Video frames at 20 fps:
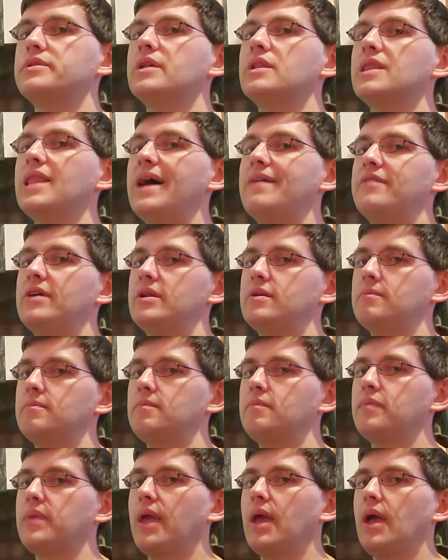an 11.
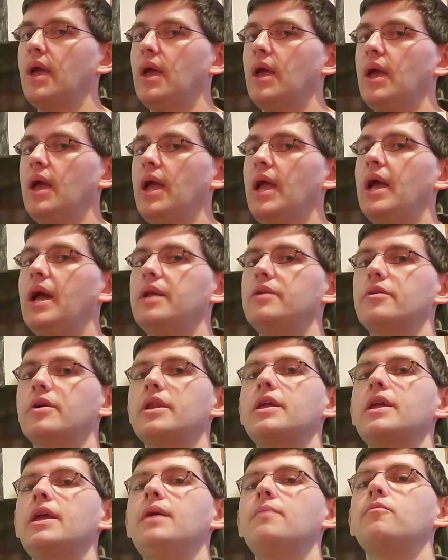And you're
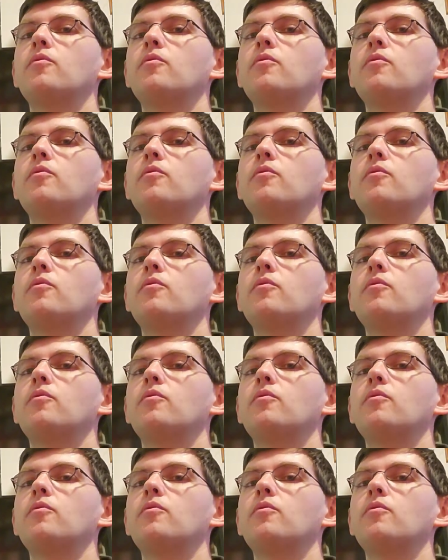going to keep